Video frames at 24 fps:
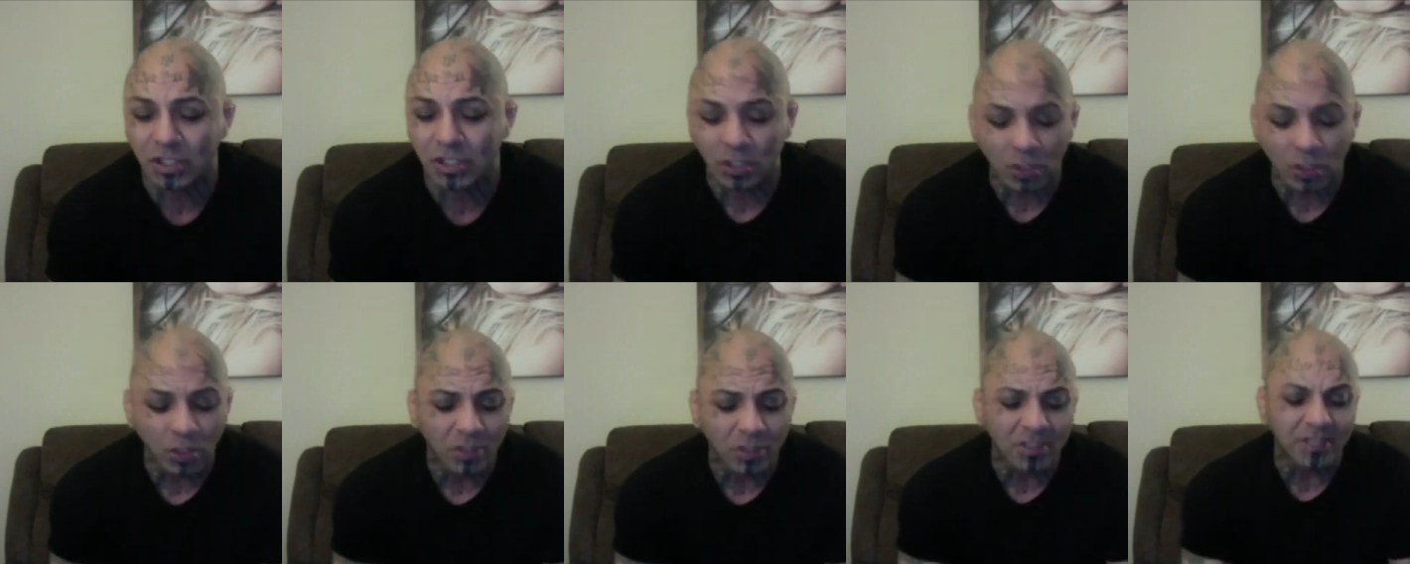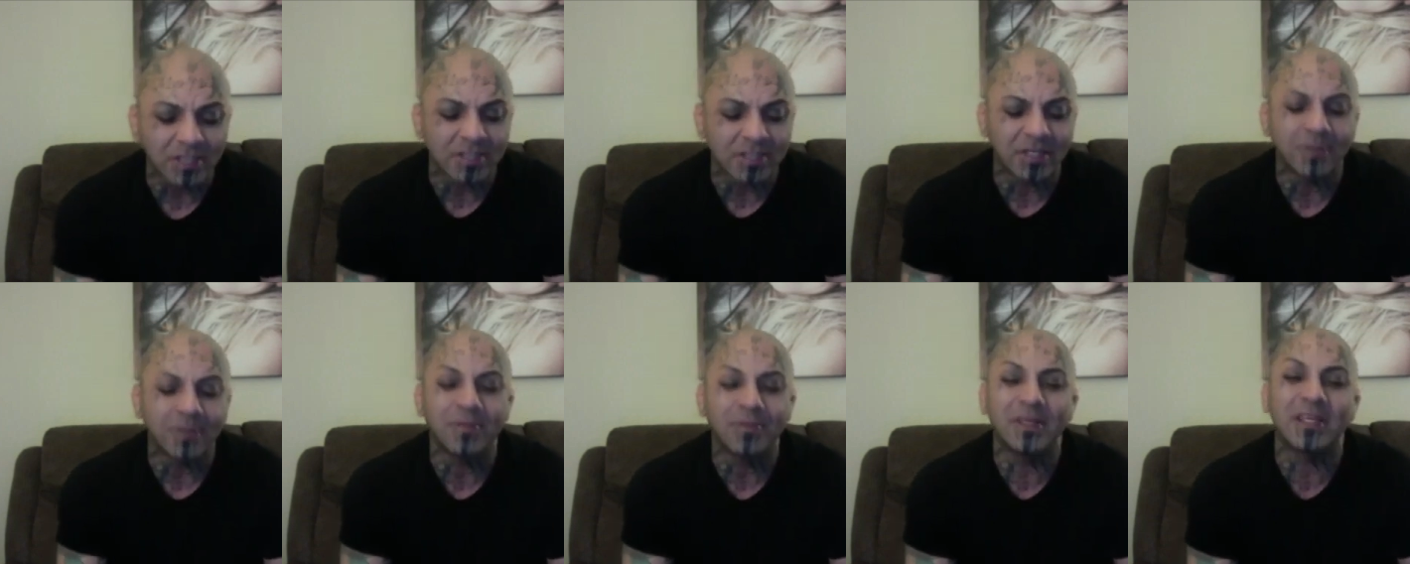You looked at
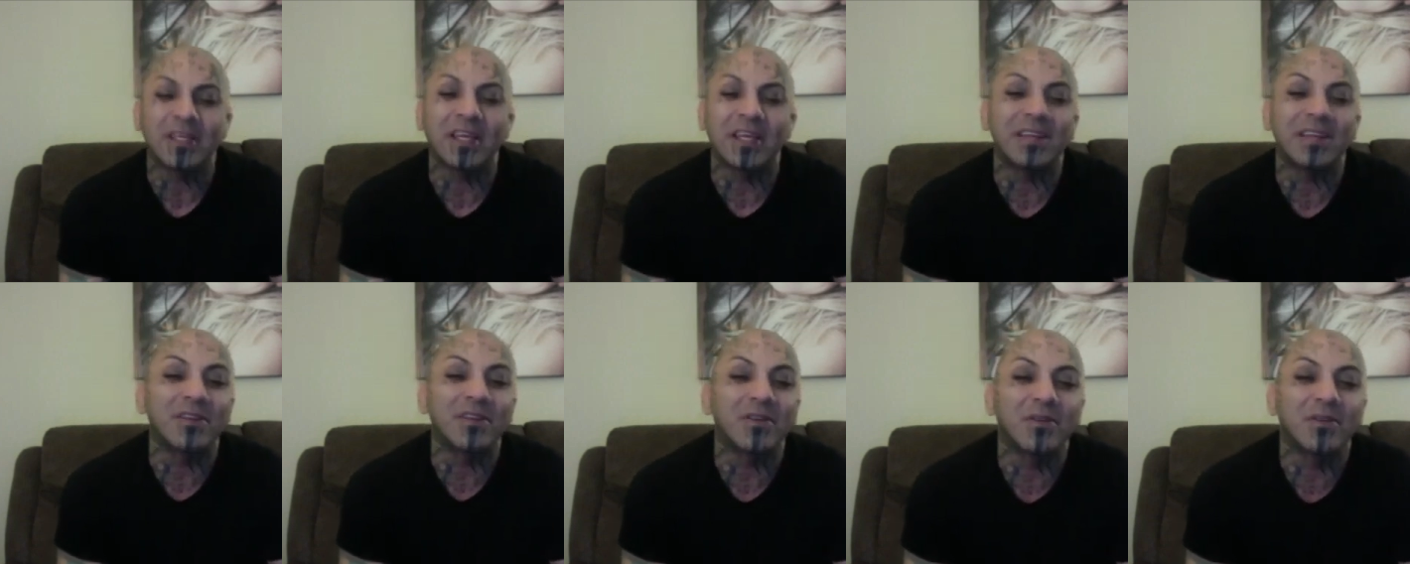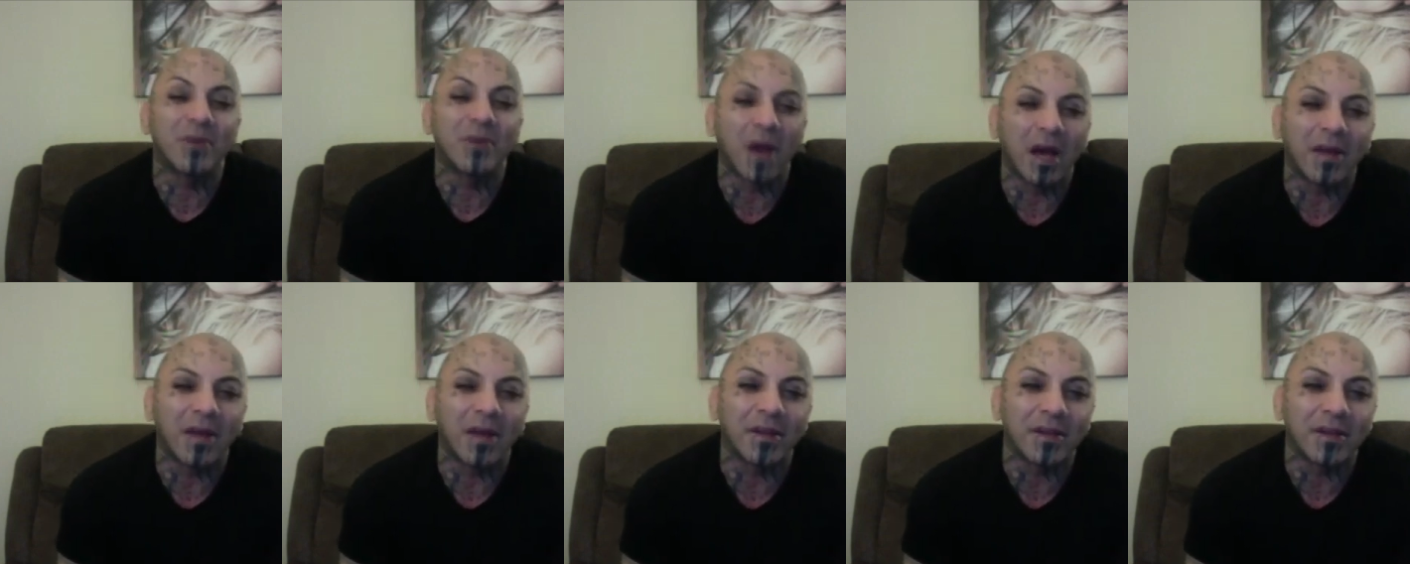something and you
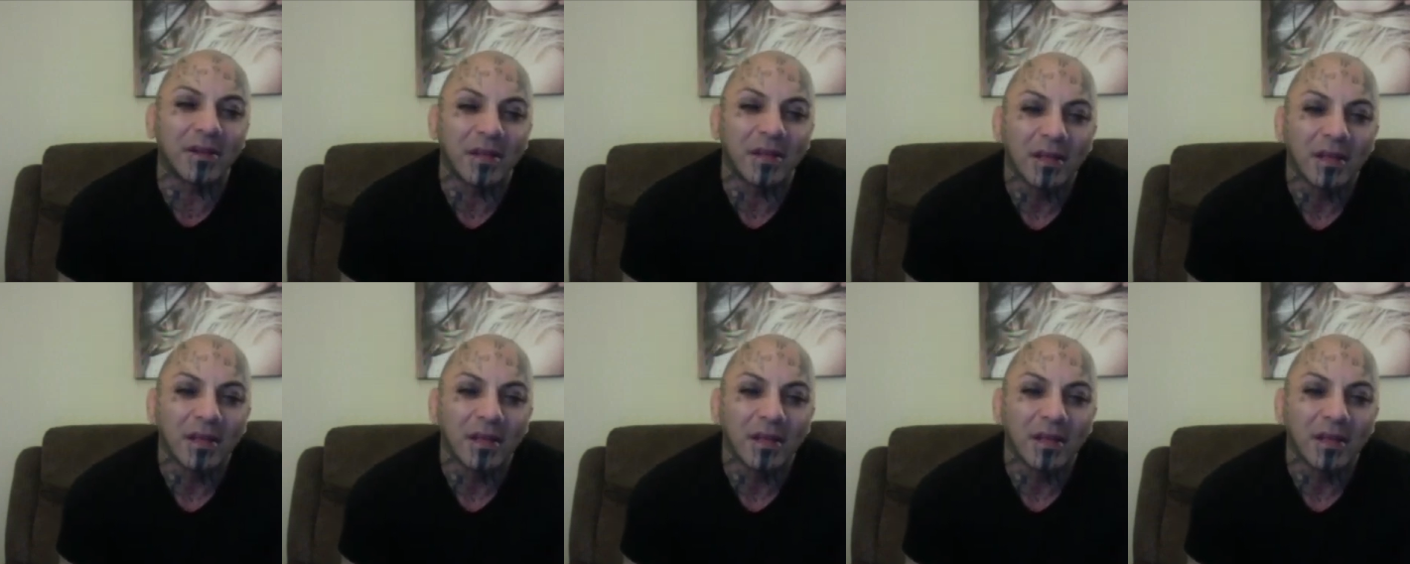got it.